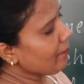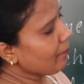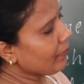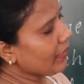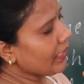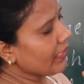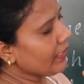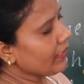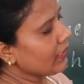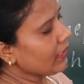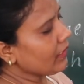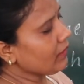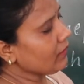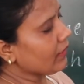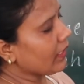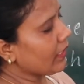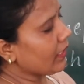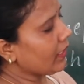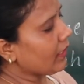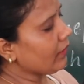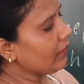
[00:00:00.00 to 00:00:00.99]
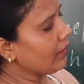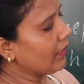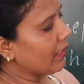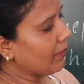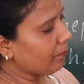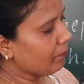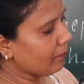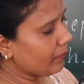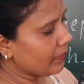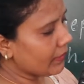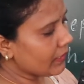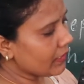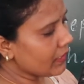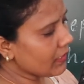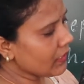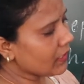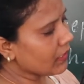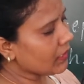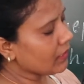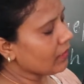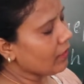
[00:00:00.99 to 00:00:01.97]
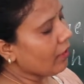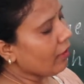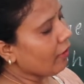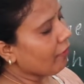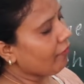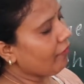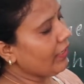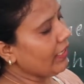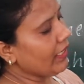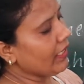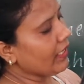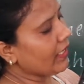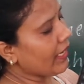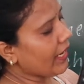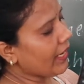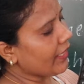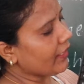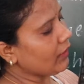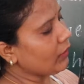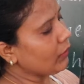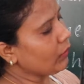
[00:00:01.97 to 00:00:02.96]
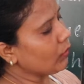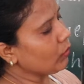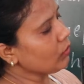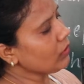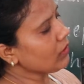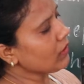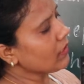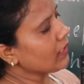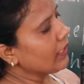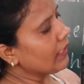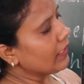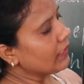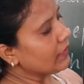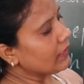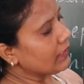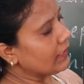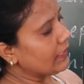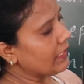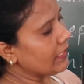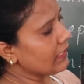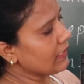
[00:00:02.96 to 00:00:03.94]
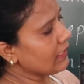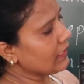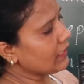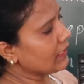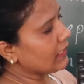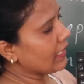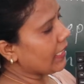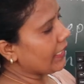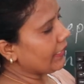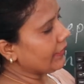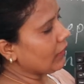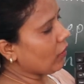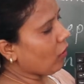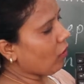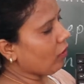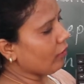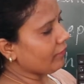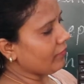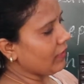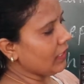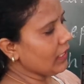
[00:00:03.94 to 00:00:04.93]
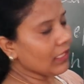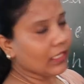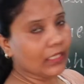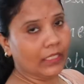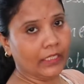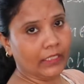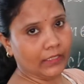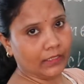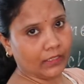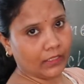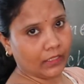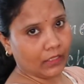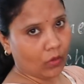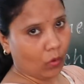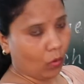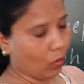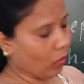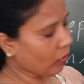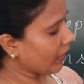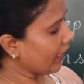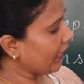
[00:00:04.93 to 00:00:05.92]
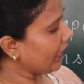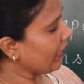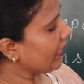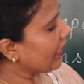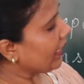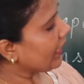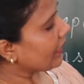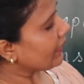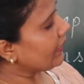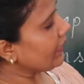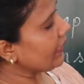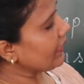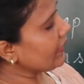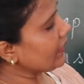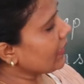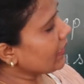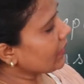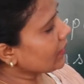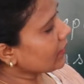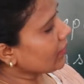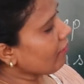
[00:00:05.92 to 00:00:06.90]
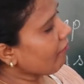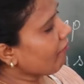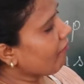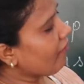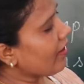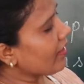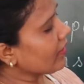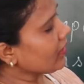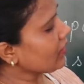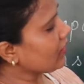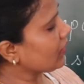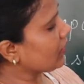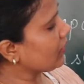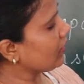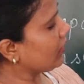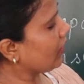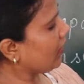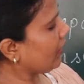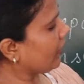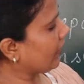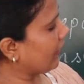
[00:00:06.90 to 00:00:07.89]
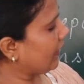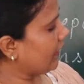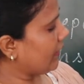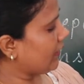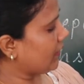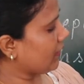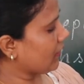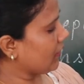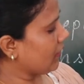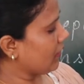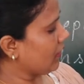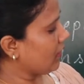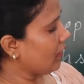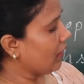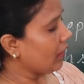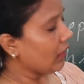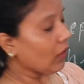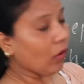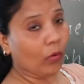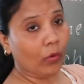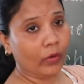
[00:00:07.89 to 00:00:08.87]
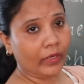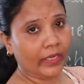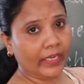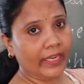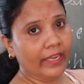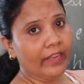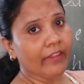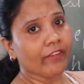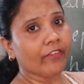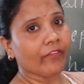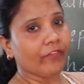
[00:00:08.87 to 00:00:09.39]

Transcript: printing the numbers we can use this side of the keys. Okay, these are the functional keys. Okay,